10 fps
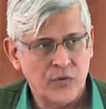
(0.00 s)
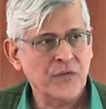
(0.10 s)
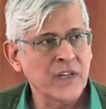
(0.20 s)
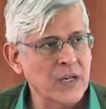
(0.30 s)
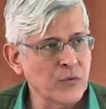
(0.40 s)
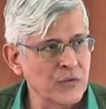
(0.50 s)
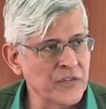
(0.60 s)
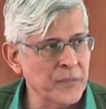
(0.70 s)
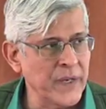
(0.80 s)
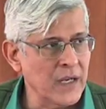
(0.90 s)
He couldn't
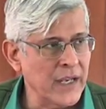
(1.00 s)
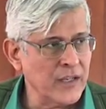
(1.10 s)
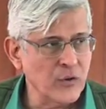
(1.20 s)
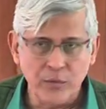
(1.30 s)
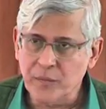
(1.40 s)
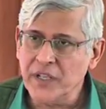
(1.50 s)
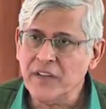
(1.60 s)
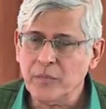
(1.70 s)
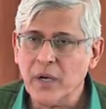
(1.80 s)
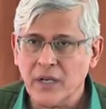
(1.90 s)
speak like human
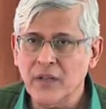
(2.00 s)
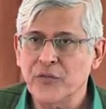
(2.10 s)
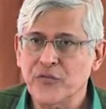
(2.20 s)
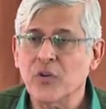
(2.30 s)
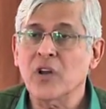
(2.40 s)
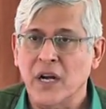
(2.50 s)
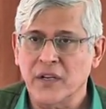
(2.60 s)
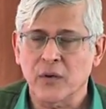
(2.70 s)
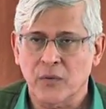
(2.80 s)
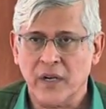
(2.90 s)
beings, but he used to
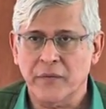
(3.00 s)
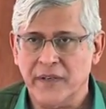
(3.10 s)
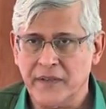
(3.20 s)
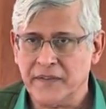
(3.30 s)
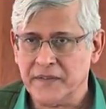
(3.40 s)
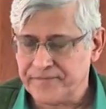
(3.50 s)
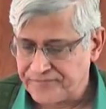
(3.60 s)
grunt or whatever it is.